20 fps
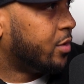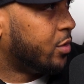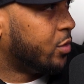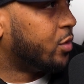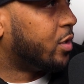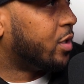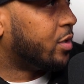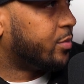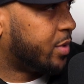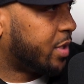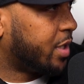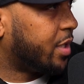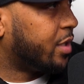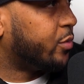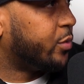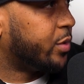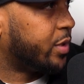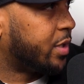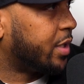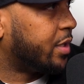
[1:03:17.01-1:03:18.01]
you know what I'm
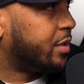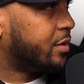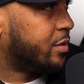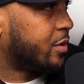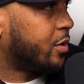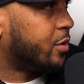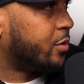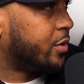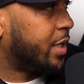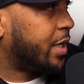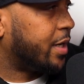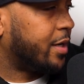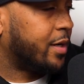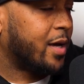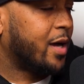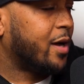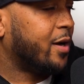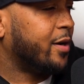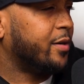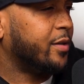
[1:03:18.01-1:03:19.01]
saying, when things go
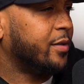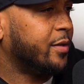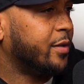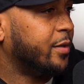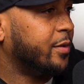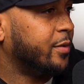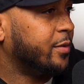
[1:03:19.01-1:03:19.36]
down? I already know.